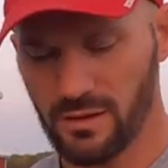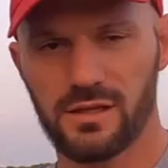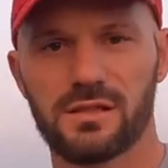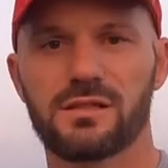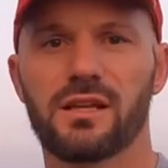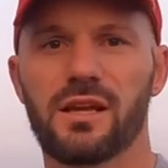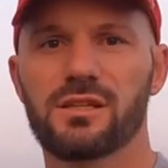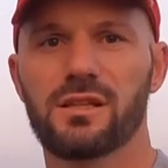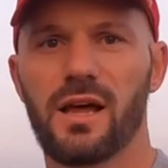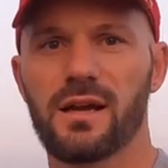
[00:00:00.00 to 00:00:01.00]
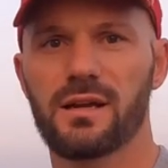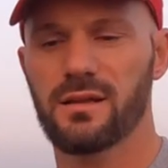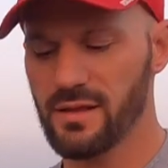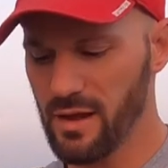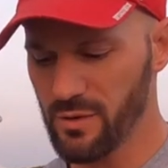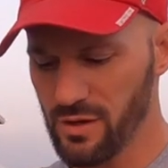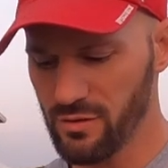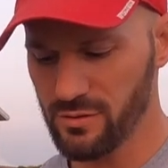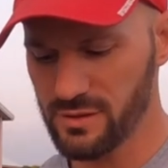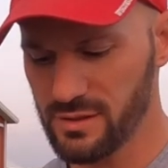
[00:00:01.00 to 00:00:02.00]
This is the hitch lock that we
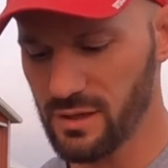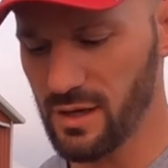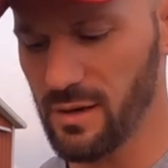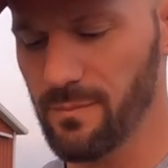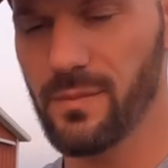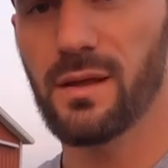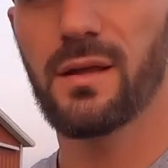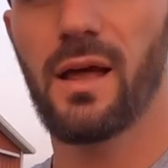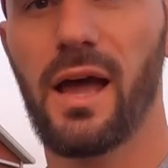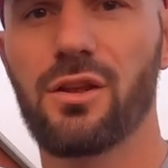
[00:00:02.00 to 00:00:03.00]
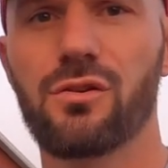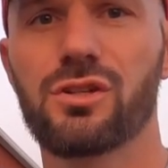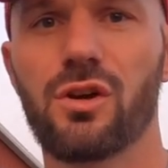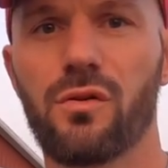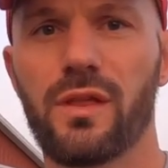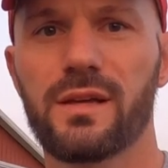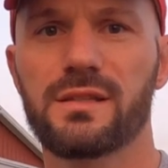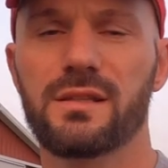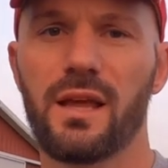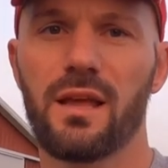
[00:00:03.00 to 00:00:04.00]
use. Um, I do show
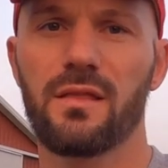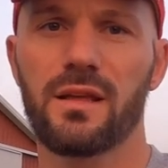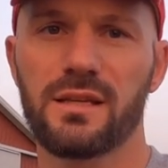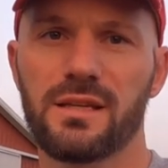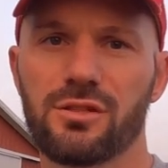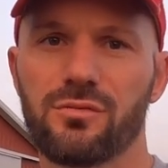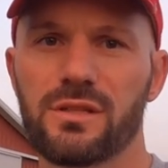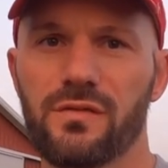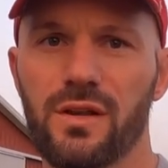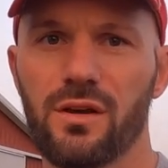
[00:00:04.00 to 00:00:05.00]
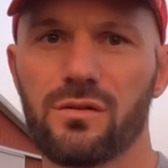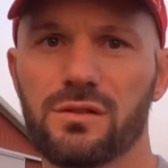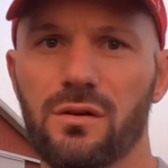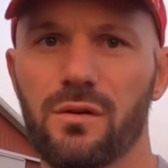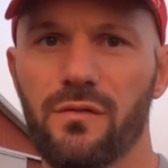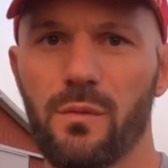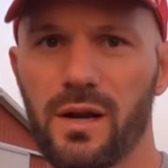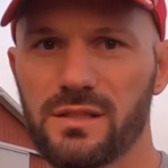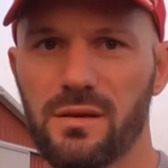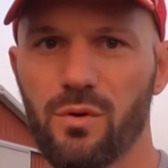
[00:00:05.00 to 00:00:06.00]
this in the accessories video, so if you
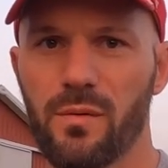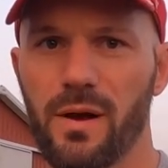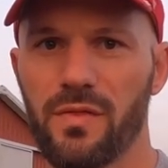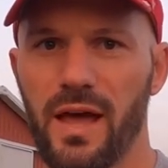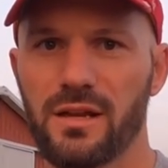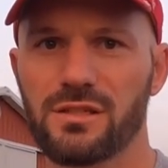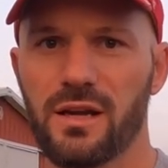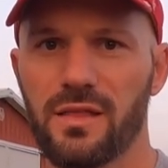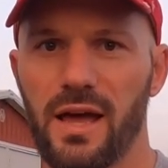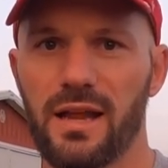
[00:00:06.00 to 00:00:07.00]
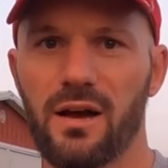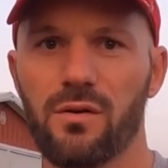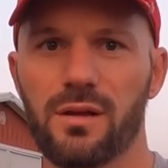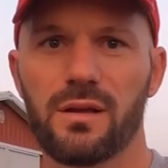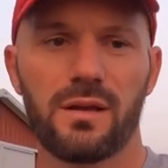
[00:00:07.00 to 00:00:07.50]
want to see more about that, check that out.